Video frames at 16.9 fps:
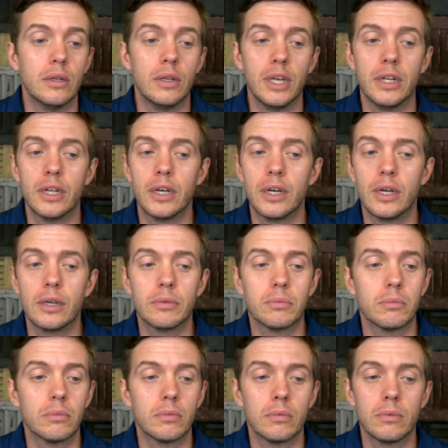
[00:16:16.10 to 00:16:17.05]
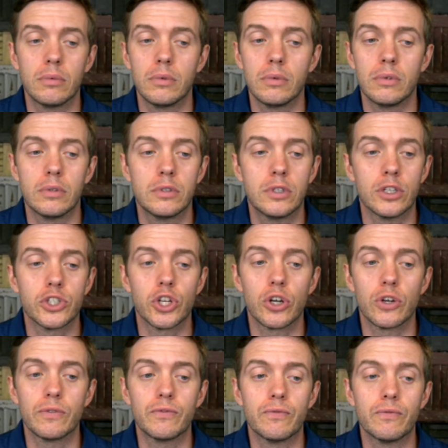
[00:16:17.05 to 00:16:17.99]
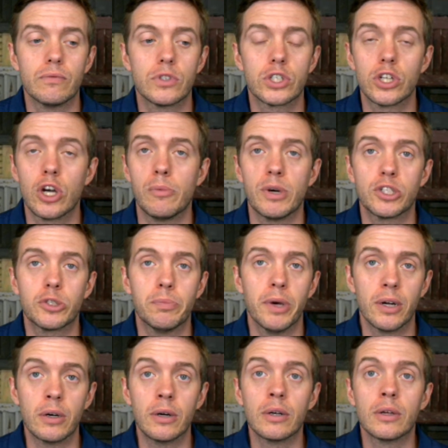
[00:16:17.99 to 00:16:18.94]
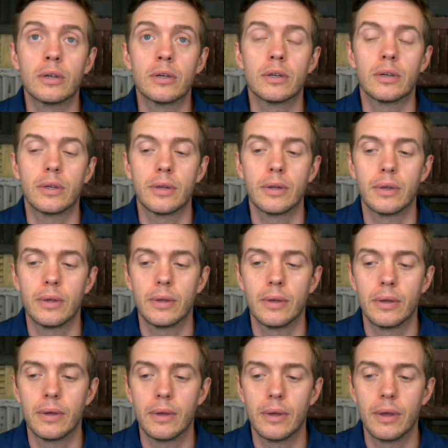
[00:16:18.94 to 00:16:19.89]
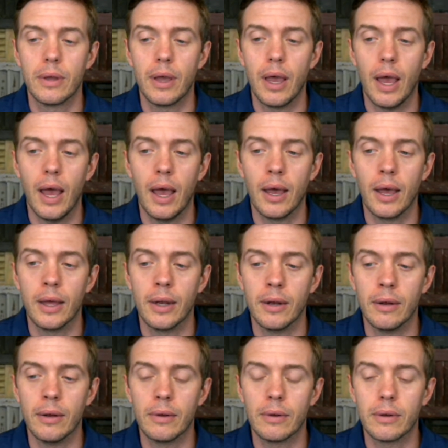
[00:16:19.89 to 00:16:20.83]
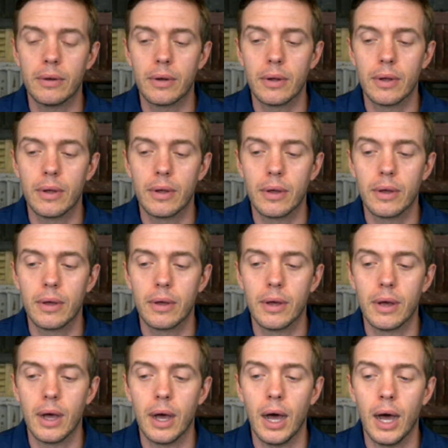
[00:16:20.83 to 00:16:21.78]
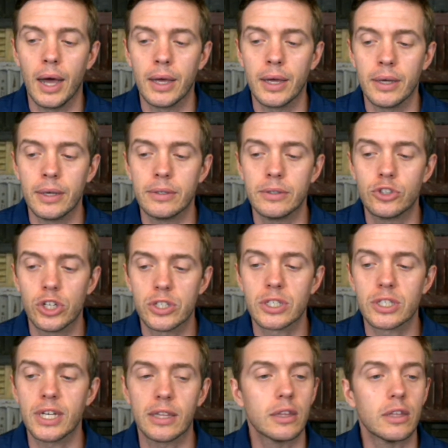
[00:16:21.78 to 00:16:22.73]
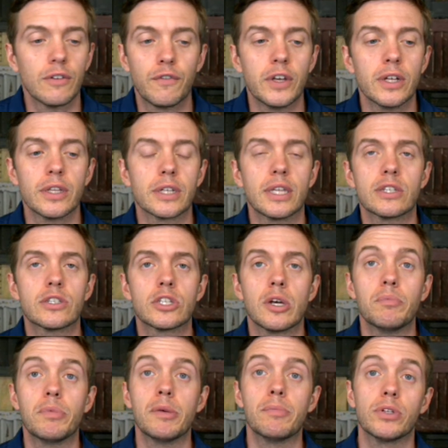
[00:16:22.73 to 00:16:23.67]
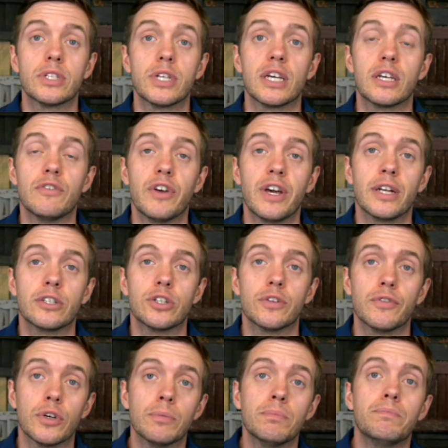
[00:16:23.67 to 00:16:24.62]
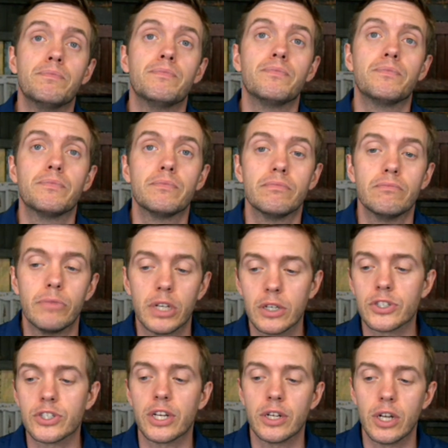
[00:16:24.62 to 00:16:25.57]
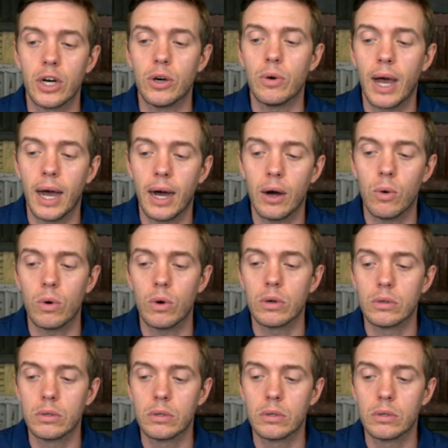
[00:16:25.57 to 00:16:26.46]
Nina deserved so much better. And I just get the feeling that some people take advantage of her because they know how